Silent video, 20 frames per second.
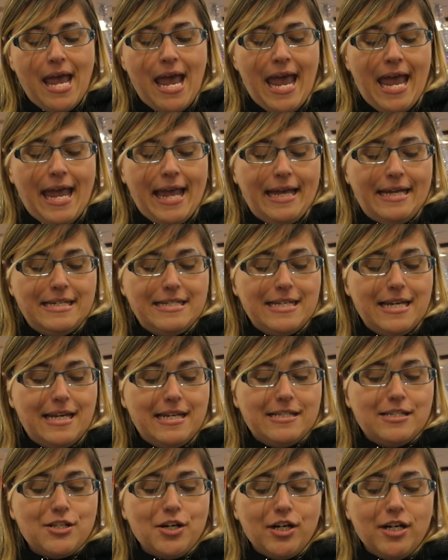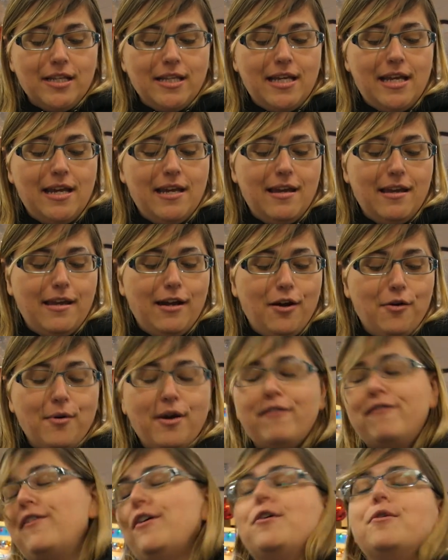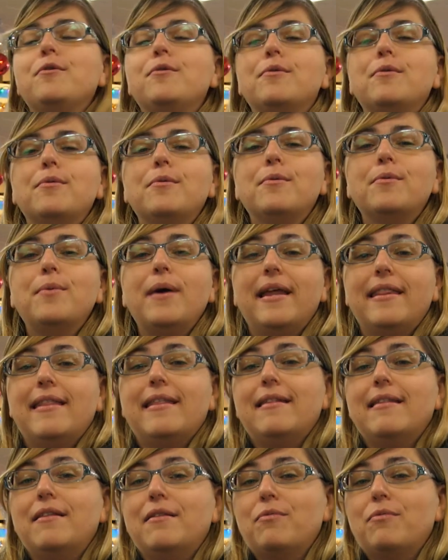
And certainly, if you win